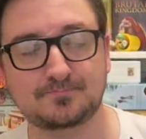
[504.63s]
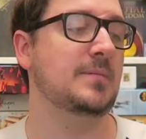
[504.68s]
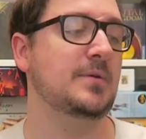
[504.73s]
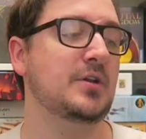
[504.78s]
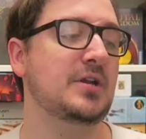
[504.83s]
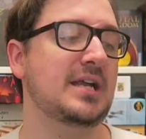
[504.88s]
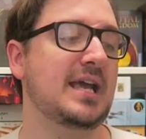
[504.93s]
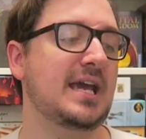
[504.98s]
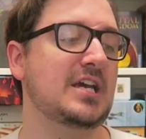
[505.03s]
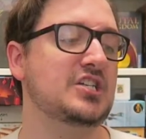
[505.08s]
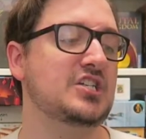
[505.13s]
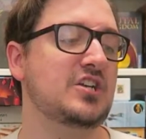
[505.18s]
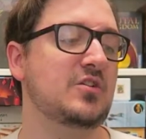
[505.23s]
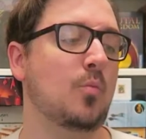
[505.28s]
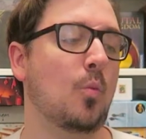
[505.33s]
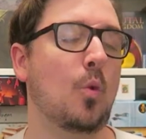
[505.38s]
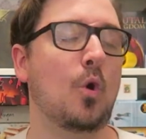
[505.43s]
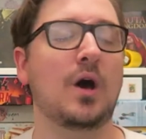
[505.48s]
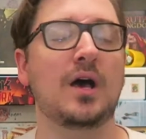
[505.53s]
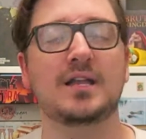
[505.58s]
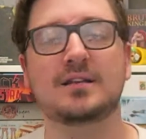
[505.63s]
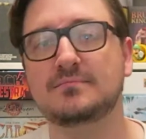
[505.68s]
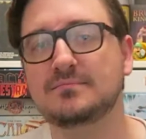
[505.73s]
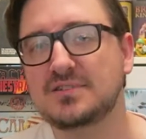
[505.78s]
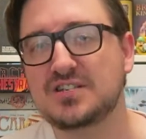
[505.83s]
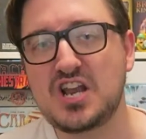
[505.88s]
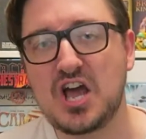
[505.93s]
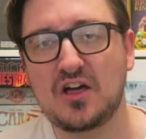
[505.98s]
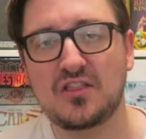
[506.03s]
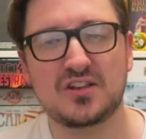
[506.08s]
Communication
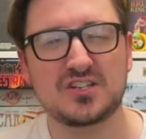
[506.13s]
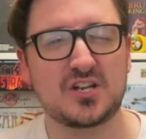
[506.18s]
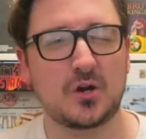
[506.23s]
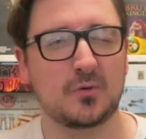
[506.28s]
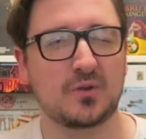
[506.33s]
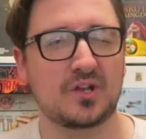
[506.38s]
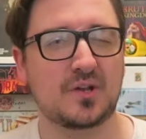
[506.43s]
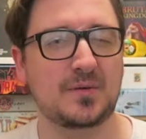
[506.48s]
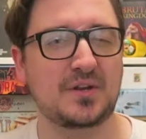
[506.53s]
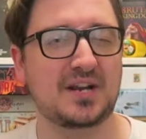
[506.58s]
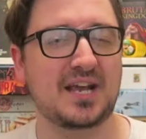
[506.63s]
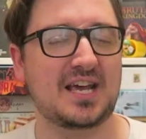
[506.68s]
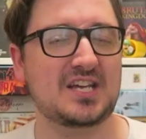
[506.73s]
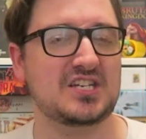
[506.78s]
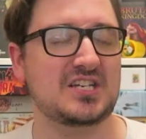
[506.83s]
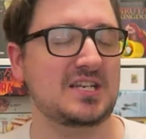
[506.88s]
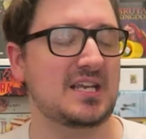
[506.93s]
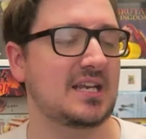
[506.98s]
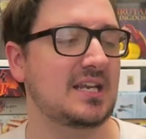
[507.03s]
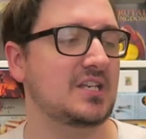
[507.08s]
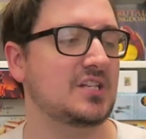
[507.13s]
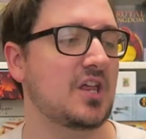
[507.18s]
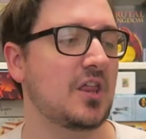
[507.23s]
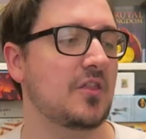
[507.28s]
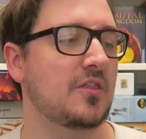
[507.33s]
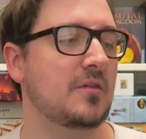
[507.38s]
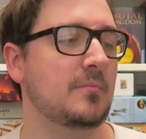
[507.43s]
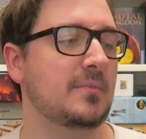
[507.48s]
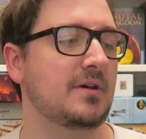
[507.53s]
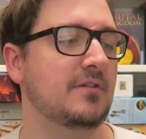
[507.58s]
1, now there's no real communication needed
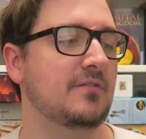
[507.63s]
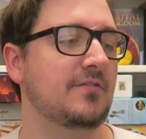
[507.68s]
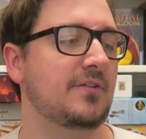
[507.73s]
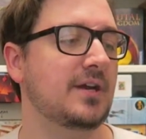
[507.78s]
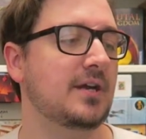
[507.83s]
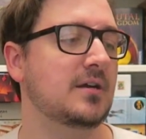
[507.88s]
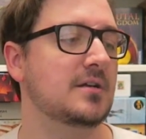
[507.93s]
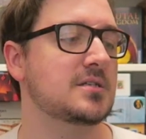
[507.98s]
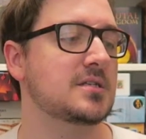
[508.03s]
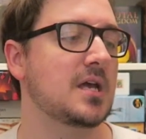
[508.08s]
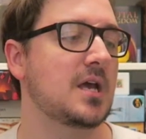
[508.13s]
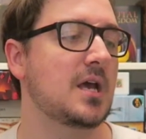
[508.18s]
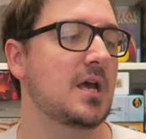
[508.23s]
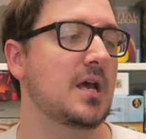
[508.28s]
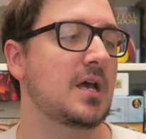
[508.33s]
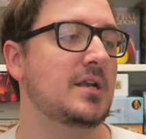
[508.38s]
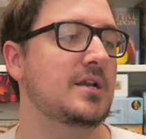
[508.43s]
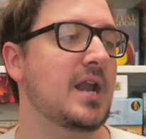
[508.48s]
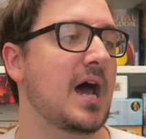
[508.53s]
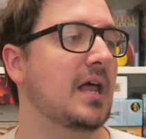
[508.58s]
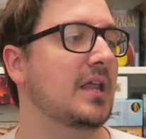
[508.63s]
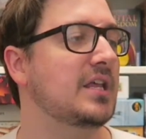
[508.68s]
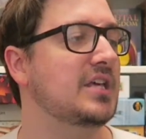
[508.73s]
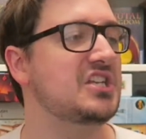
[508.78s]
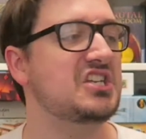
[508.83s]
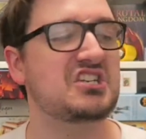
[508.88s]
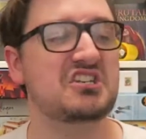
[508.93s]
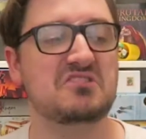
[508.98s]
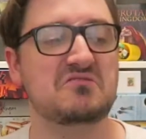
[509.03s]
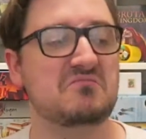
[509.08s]
other than middle fingers.
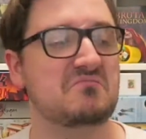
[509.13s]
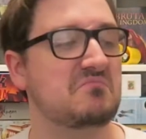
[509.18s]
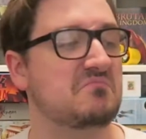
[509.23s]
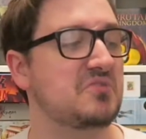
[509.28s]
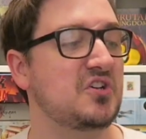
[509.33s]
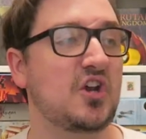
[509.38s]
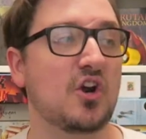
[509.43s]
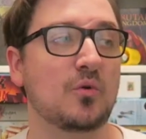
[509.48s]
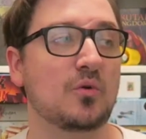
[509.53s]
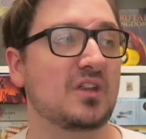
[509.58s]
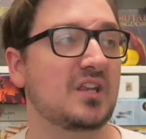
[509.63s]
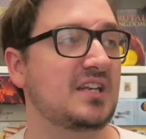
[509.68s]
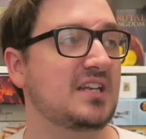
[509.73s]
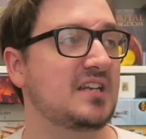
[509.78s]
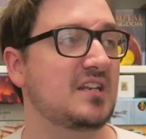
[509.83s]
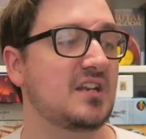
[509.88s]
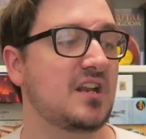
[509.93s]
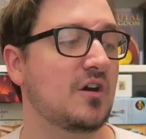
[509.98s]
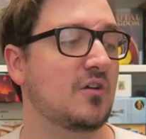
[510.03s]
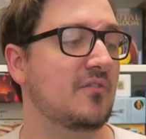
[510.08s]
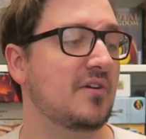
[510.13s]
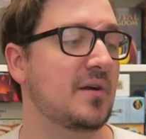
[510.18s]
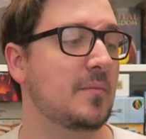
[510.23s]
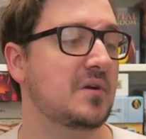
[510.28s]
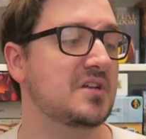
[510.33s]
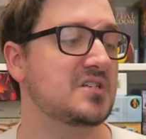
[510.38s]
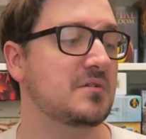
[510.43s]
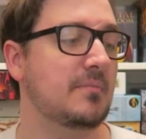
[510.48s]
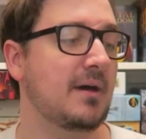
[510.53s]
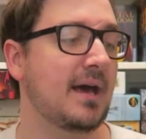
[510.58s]
Knowledge, you don't really need to know very
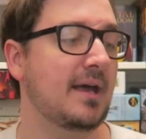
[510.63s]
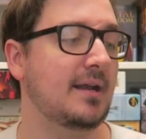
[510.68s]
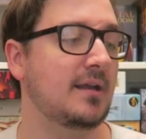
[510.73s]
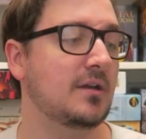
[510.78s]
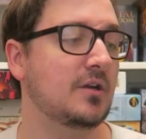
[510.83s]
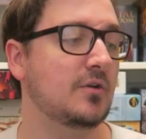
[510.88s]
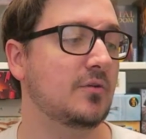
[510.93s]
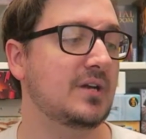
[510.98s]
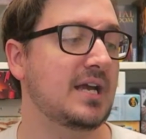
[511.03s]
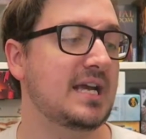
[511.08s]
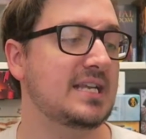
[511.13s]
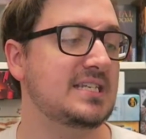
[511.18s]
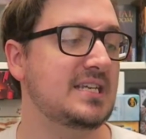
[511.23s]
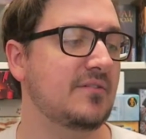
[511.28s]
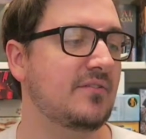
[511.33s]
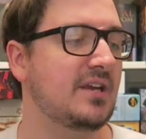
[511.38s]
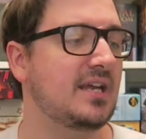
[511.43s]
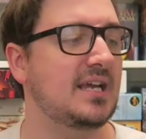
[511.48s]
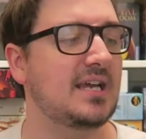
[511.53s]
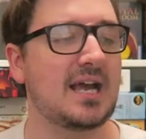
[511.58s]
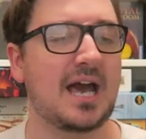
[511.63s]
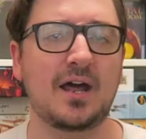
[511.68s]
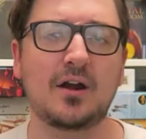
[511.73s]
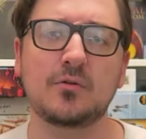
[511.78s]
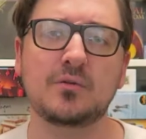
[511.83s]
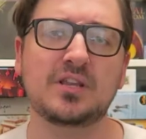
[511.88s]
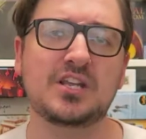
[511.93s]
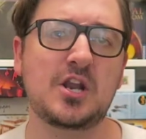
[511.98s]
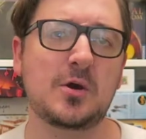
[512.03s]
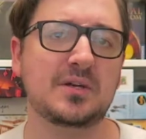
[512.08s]
much about it. Creativity, I
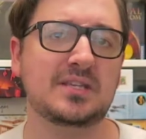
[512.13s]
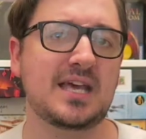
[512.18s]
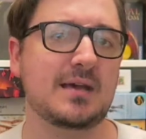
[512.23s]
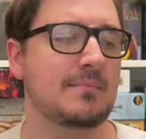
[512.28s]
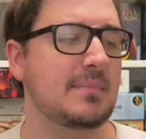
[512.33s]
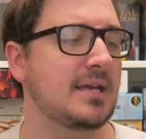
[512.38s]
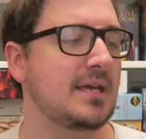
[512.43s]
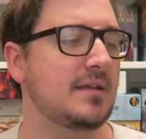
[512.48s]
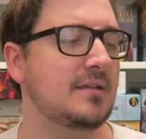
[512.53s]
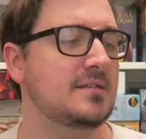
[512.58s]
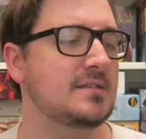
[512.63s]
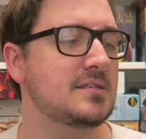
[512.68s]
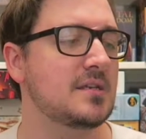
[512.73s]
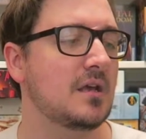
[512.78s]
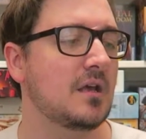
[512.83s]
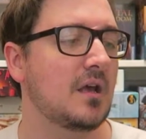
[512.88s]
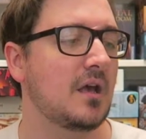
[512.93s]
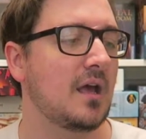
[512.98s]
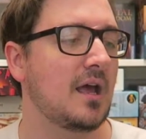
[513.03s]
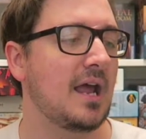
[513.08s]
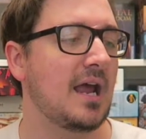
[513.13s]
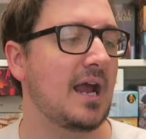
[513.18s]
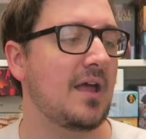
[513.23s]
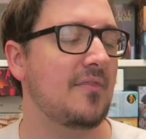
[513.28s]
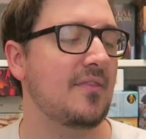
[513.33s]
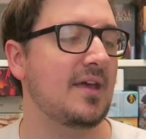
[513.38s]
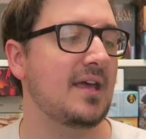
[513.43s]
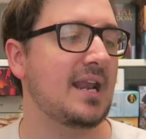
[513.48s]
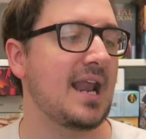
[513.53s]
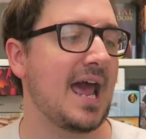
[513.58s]
don't really know what that means.
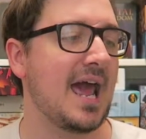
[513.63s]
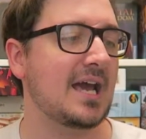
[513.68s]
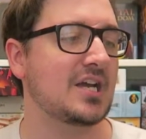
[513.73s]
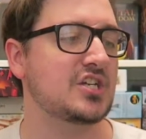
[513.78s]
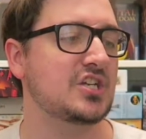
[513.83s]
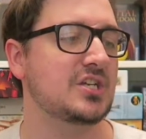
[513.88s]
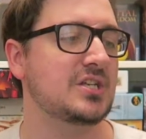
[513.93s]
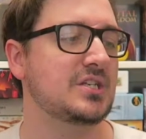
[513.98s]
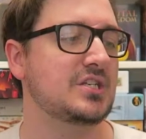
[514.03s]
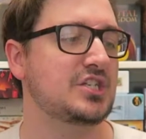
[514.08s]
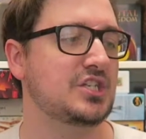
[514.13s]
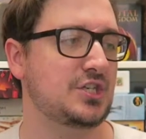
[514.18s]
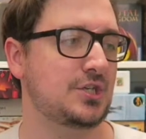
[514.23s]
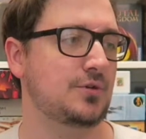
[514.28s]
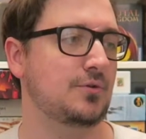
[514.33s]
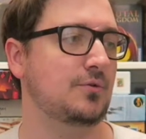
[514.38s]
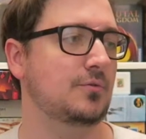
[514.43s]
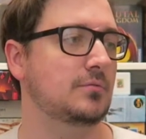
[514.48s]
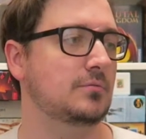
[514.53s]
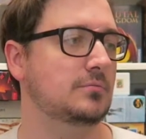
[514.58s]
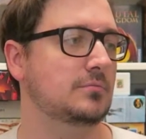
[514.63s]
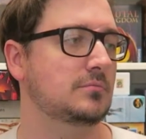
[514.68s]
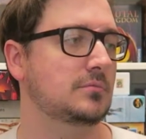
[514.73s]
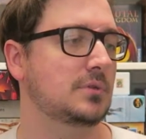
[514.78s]
And then action 2.